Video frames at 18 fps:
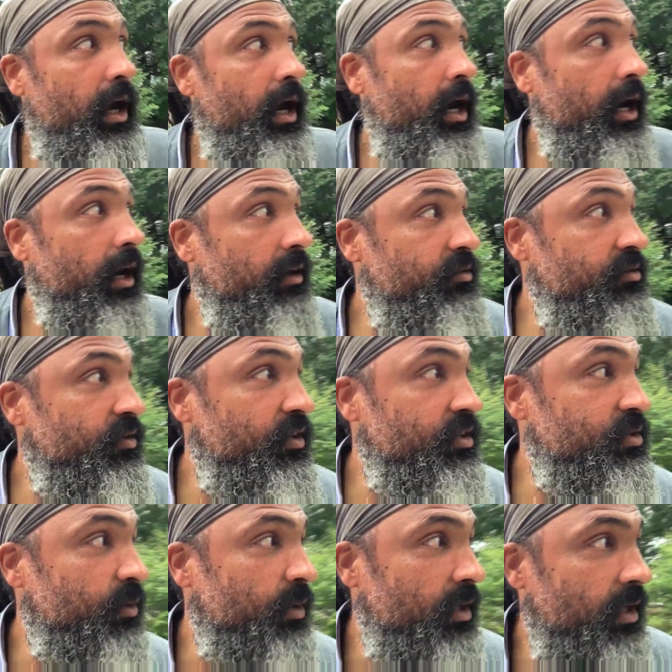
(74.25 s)
Alright,
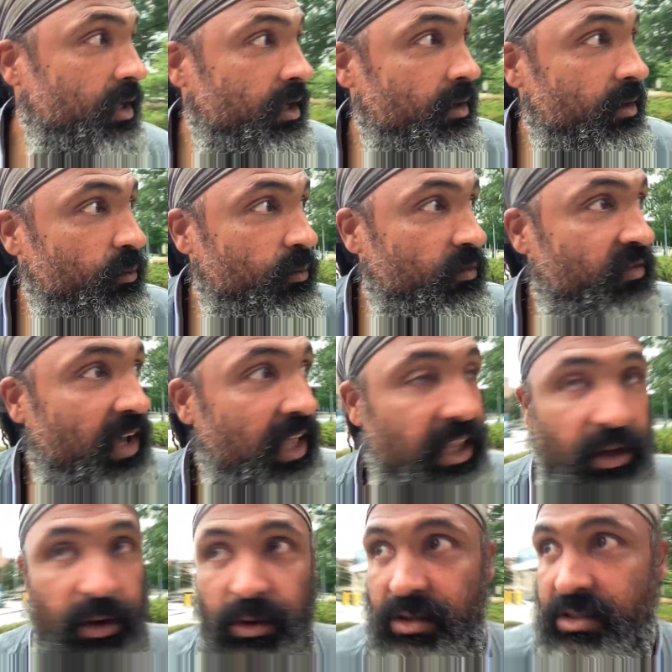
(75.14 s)
first one,
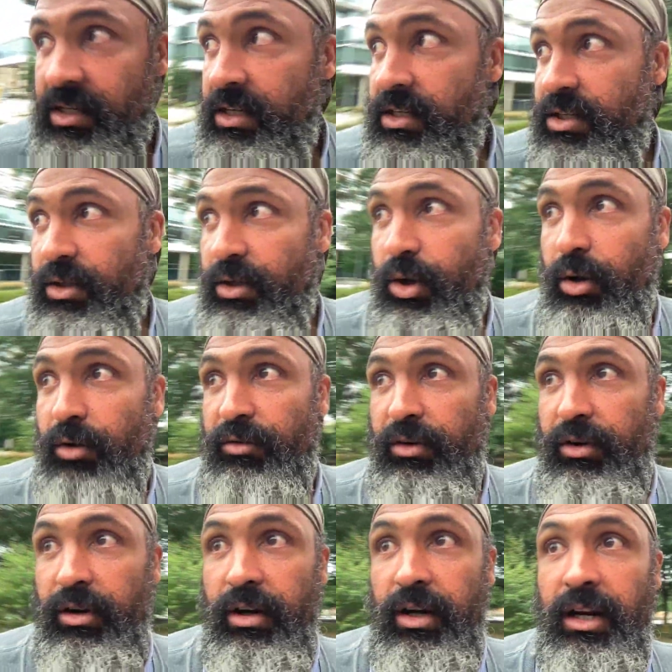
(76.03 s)
Valley Girls done took
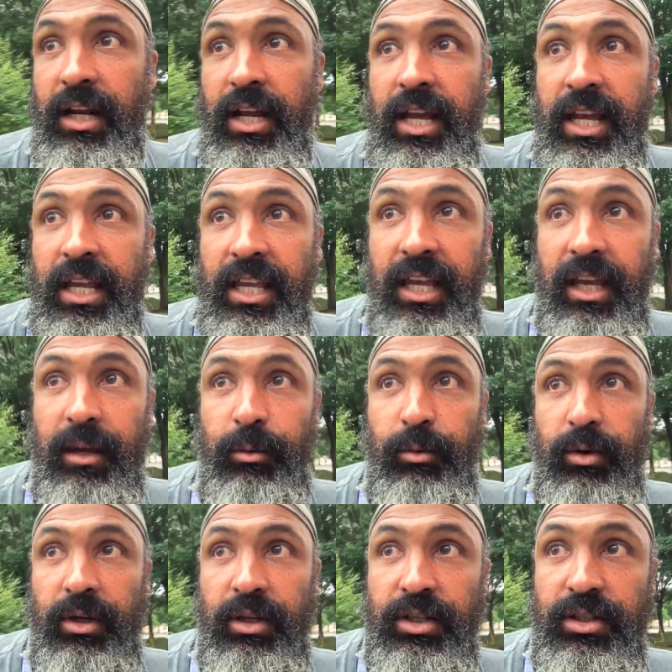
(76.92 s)
over
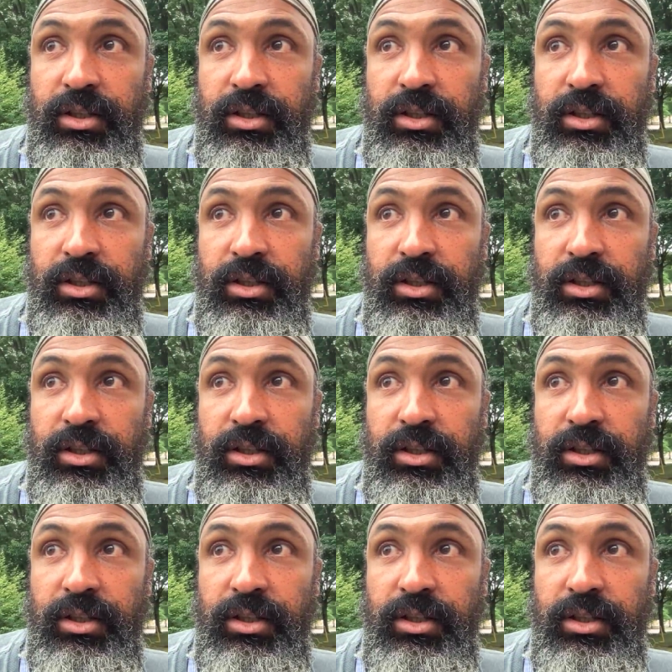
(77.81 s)
Cambridge.